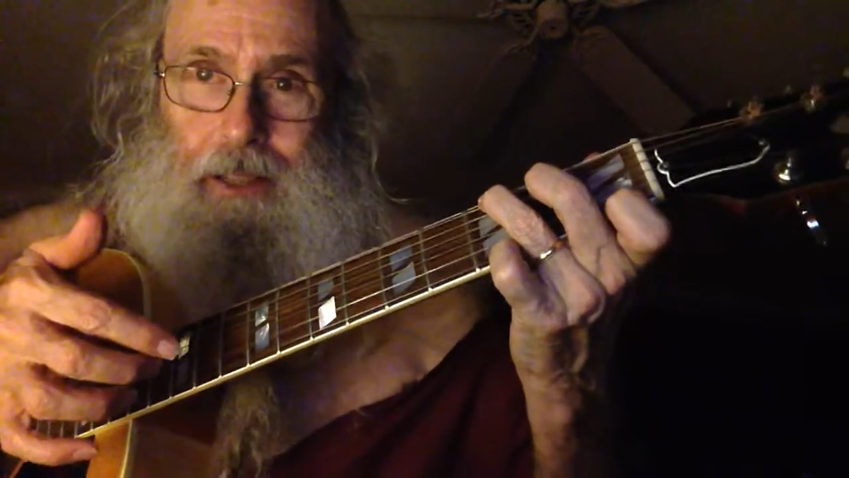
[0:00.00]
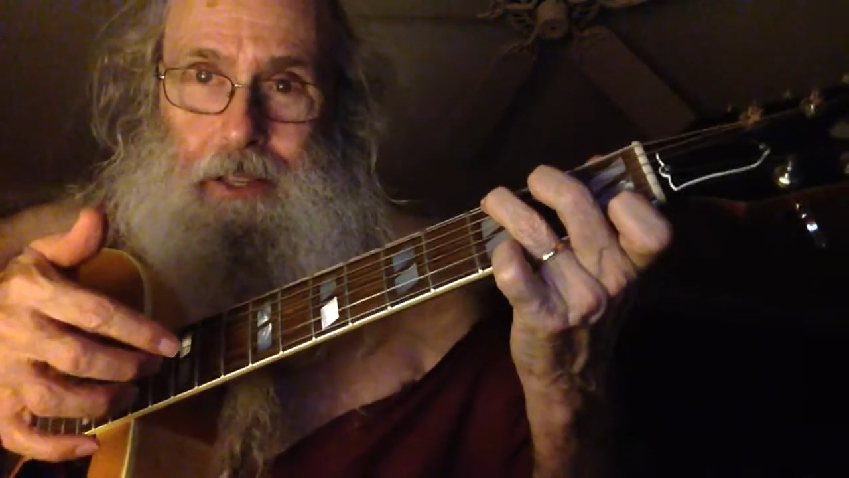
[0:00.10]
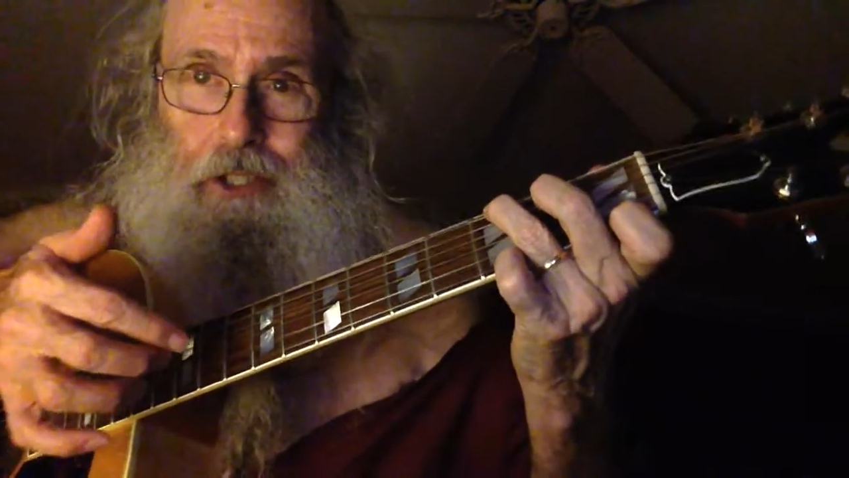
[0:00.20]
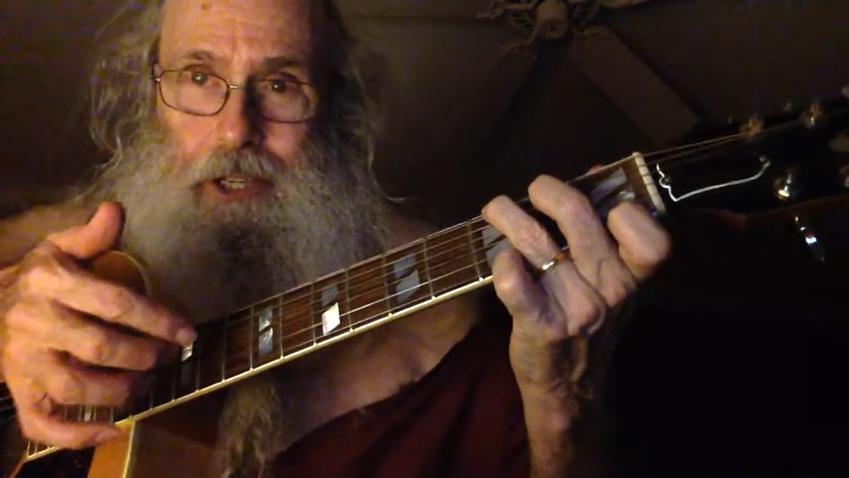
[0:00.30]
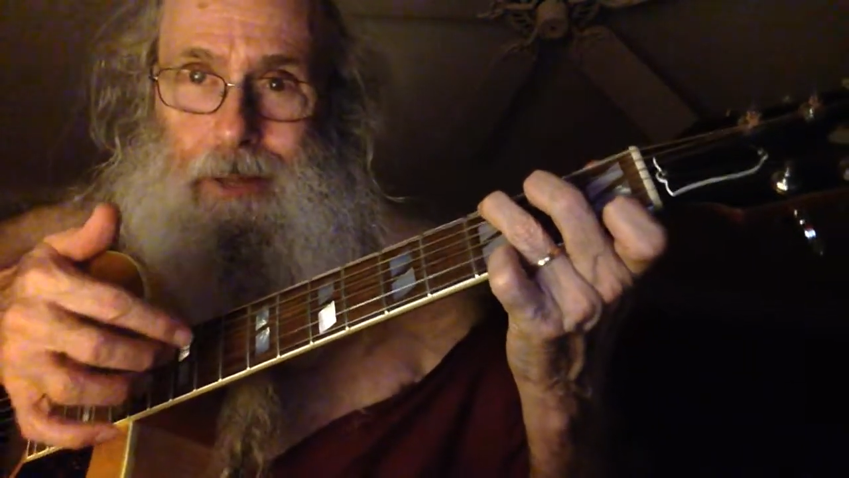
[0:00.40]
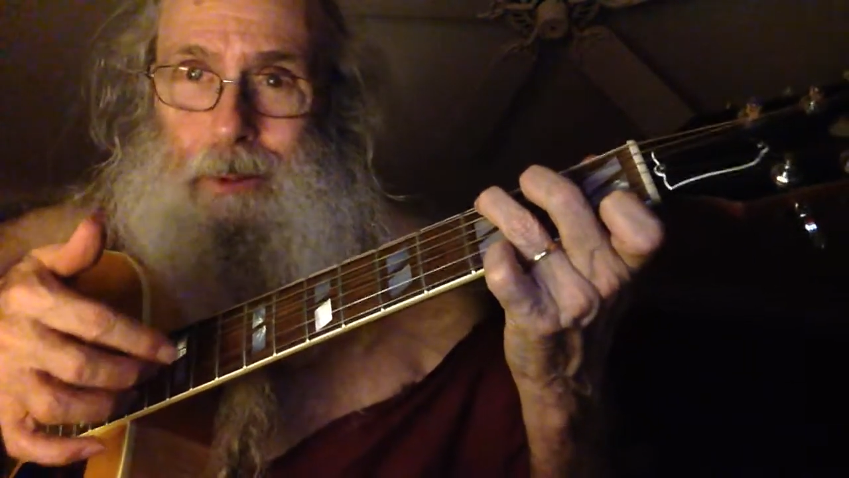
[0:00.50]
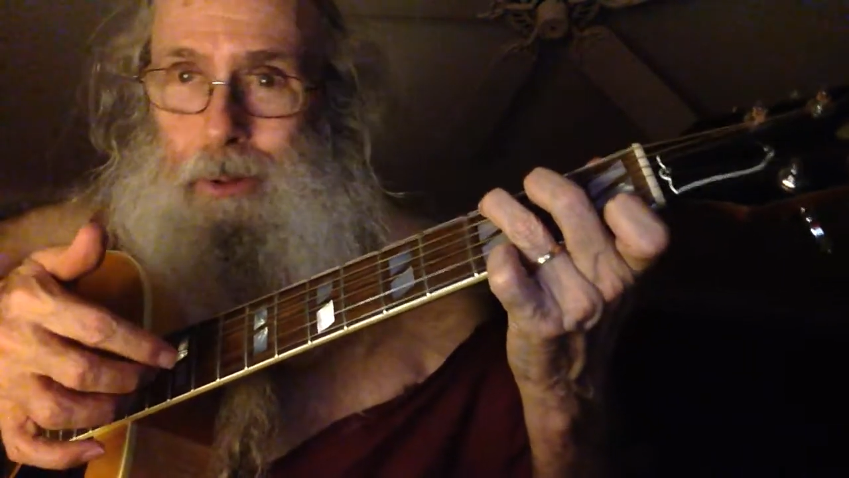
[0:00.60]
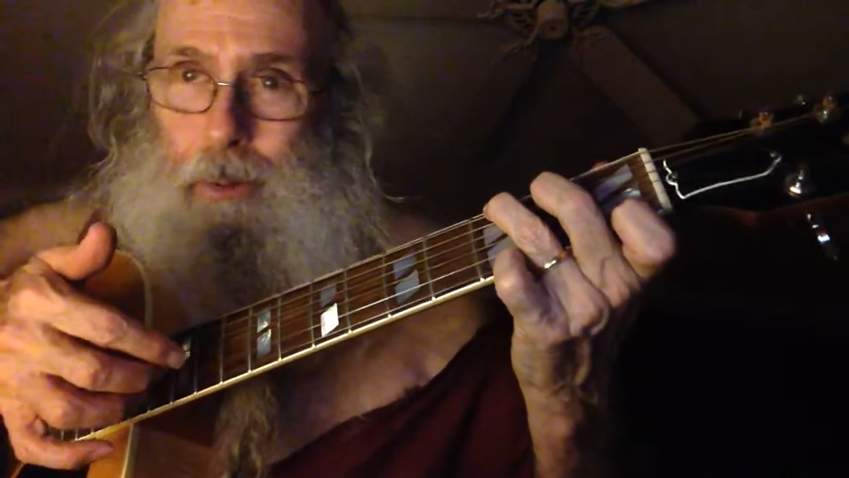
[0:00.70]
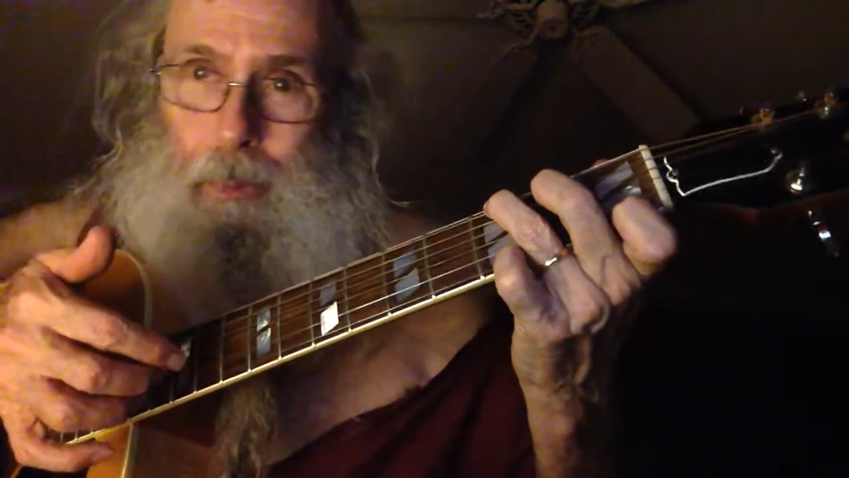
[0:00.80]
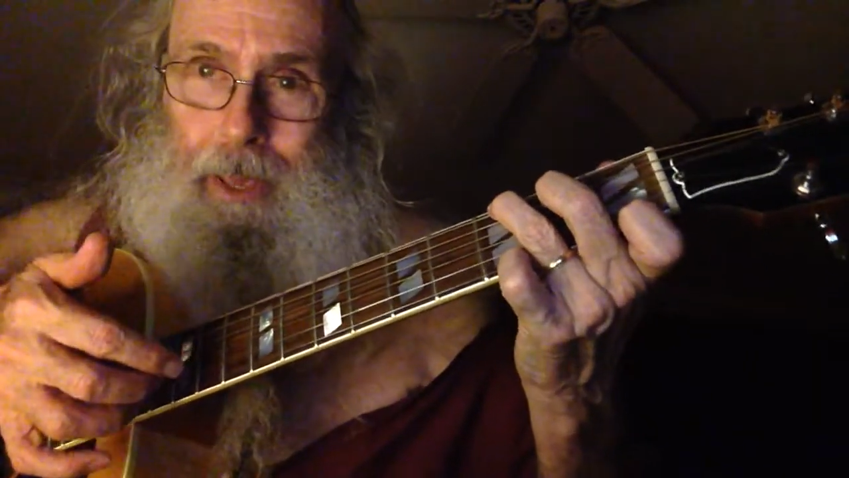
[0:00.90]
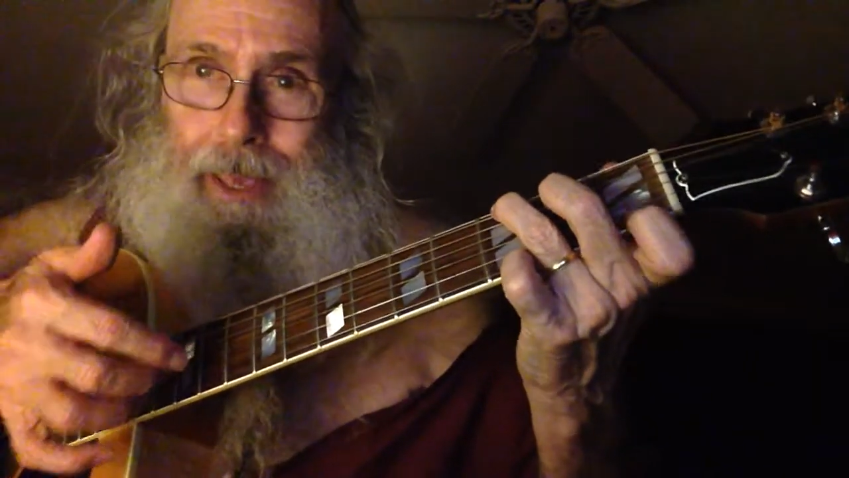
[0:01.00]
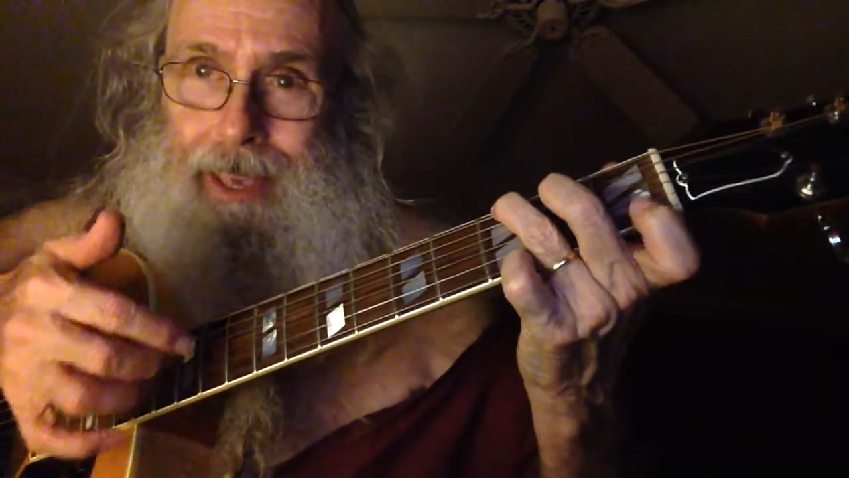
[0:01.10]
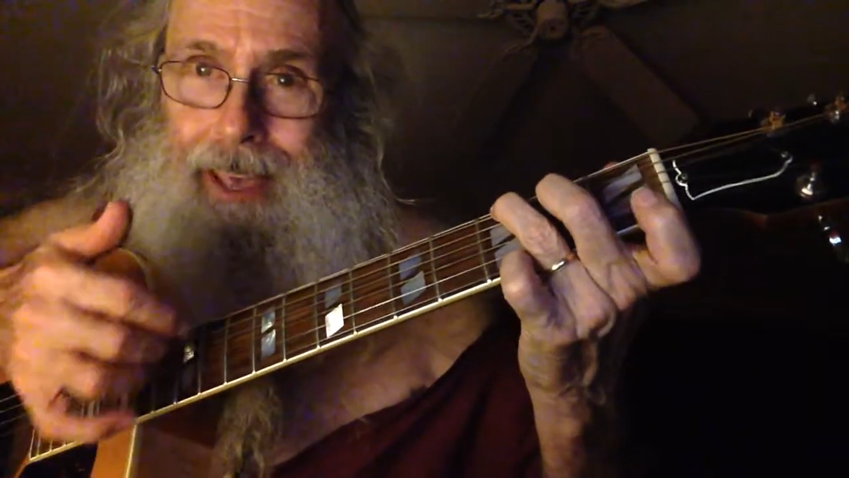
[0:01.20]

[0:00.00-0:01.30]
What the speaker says: the G with your pinky,